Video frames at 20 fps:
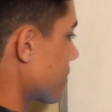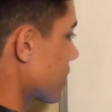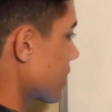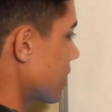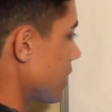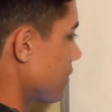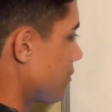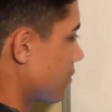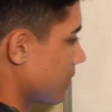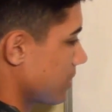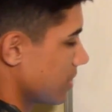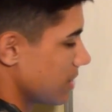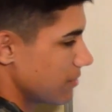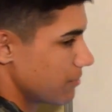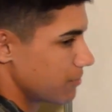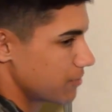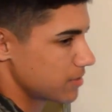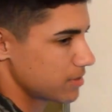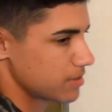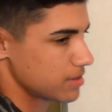
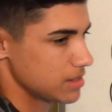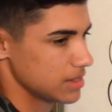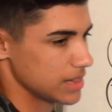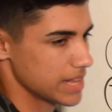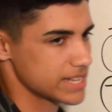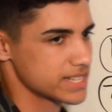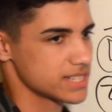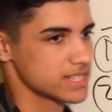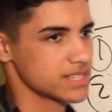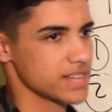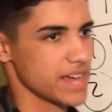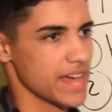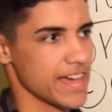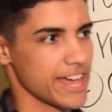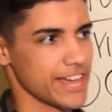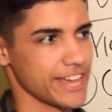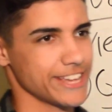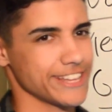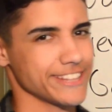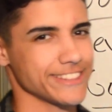if let's
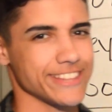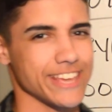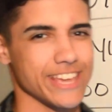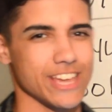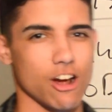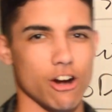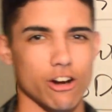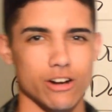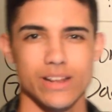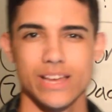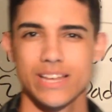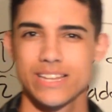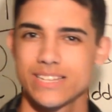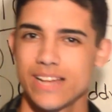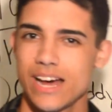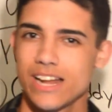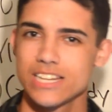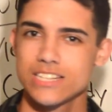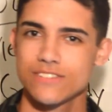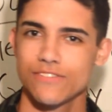say they aren't as
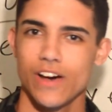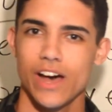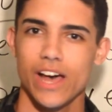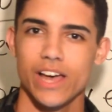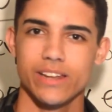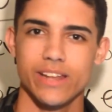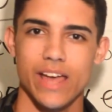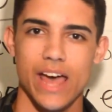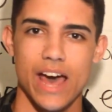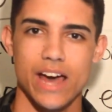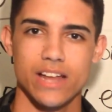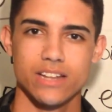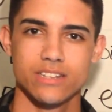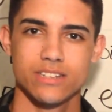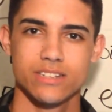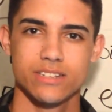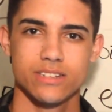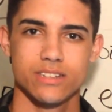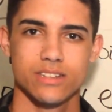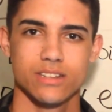satisfied
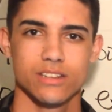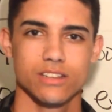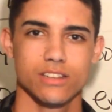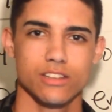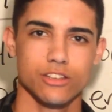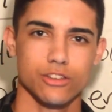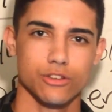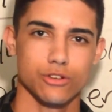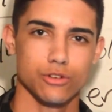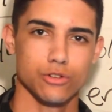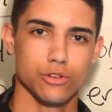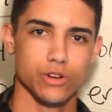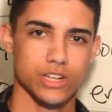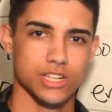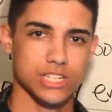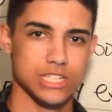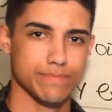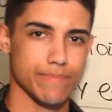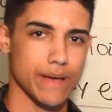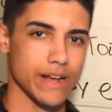as you
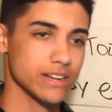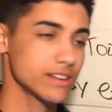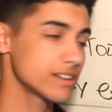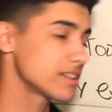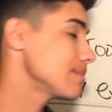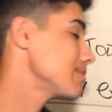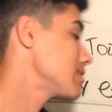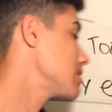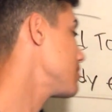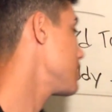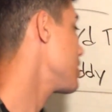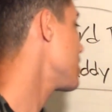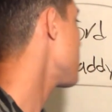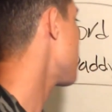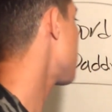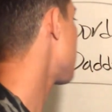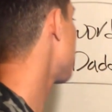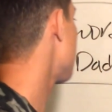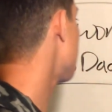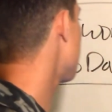expected them to be,
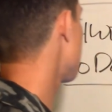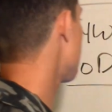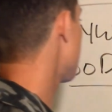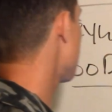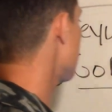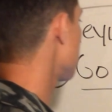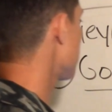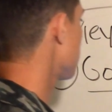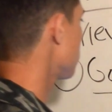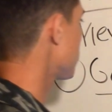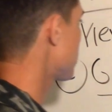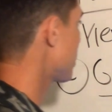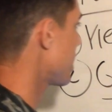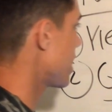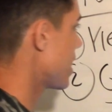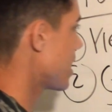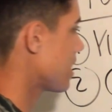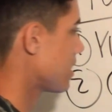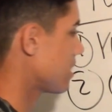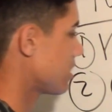you
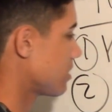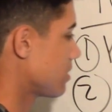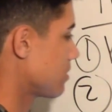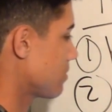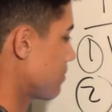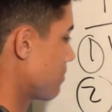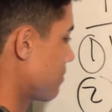can